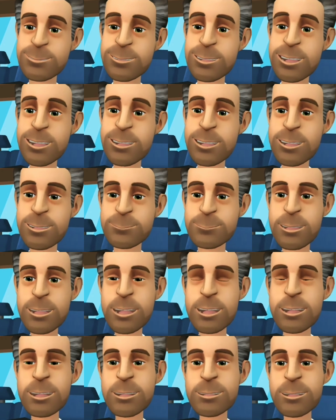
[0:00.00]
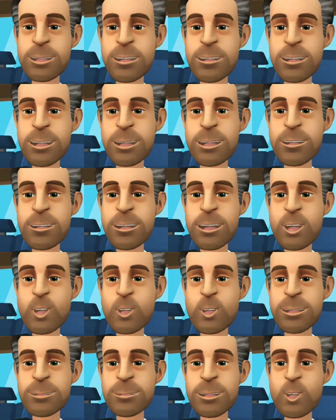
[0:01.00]
guests may cancel free of
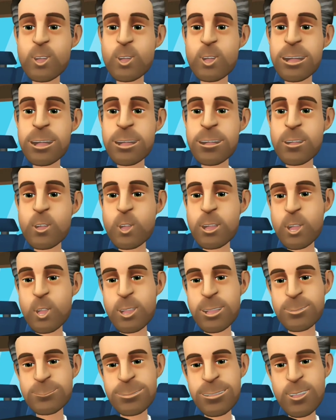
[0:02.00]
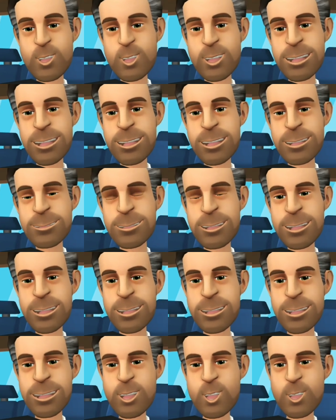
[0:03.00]
charge up to 24 hours before their trip is
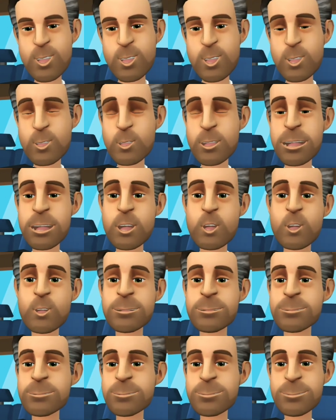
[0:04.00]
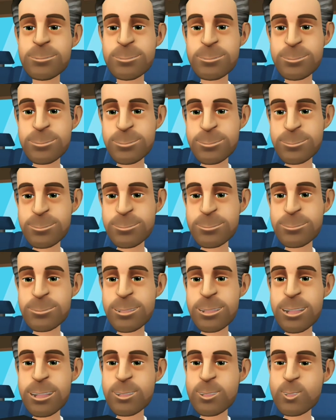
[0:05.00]
scheduled to start.
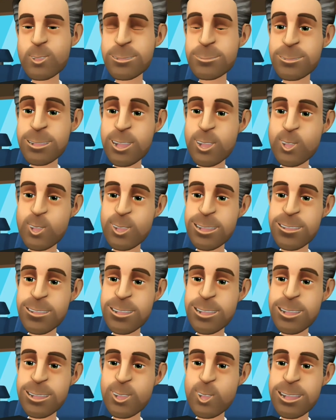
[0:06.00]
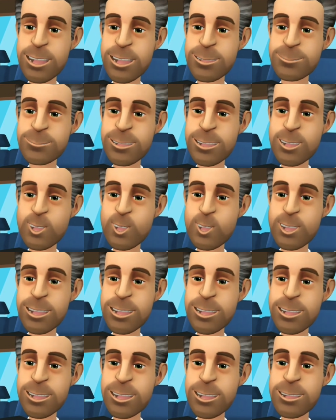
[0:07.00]
The total amount refunded will depend on
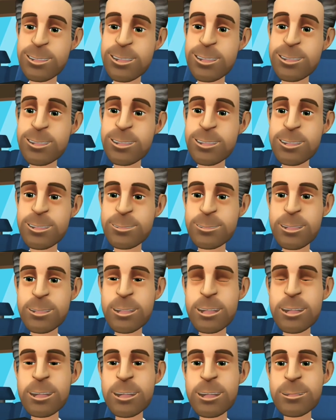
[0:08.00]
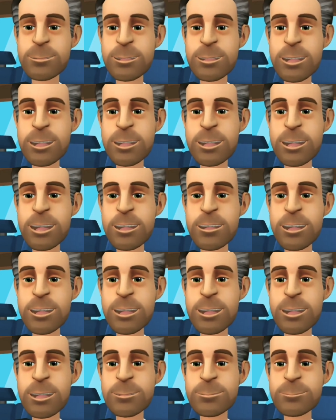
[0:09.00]
when the guest cancels the trip and the length of
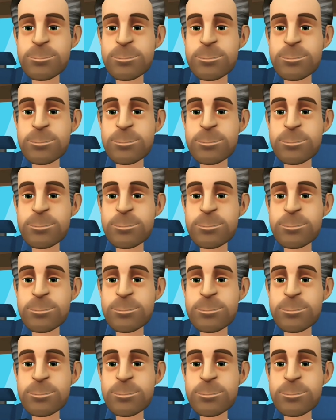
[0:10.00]
the trip.